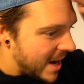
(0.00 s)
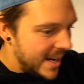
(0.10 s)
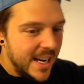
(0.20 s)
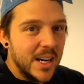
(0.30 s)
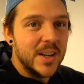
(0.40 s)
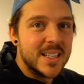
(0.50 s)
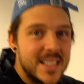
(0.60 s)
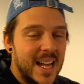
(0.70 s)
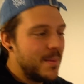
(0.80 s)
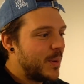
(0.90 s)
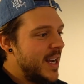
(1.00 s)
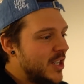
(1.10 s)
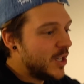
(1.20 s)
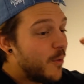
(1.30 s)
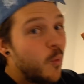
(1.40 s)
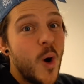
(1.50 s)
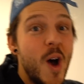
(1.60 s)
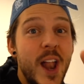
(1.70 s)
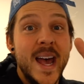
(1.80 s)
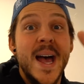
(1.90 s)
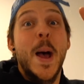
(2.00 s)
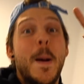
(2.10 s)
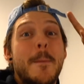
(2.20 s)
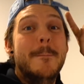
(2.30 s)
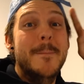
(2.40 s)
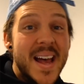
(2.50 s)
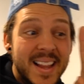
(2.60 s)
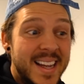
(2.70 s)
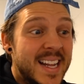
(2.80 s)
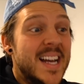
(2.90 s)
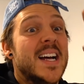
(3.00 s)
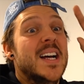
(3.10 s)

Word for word: Right here. A celebration of one million